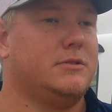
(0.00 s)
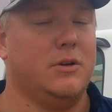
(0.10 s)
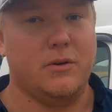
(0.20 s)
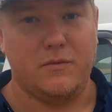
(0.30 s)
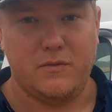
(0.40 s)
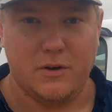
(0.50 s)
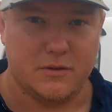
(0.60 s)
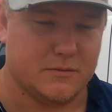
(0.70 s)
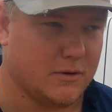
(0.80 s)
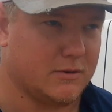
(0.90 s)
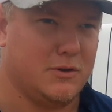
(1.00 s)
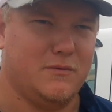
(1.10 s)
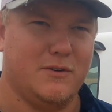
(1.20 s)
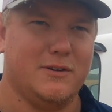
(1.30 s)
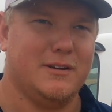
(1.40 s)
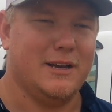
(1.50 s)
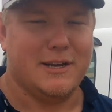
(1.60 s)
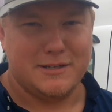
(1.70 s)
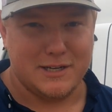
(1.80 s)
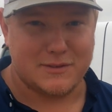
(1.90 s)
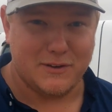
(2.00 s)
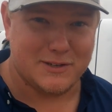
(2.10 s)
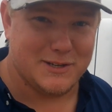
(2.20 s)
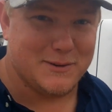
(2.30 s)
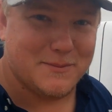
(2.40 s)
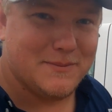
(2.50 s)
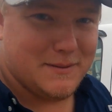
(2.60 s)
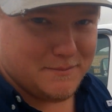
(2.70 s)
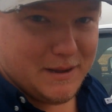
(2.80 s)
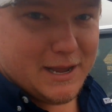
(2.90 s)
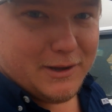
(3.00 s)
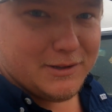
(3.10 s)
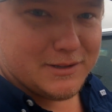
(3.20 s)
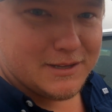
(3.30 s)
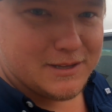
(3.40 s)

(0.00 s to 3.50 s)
6'2" male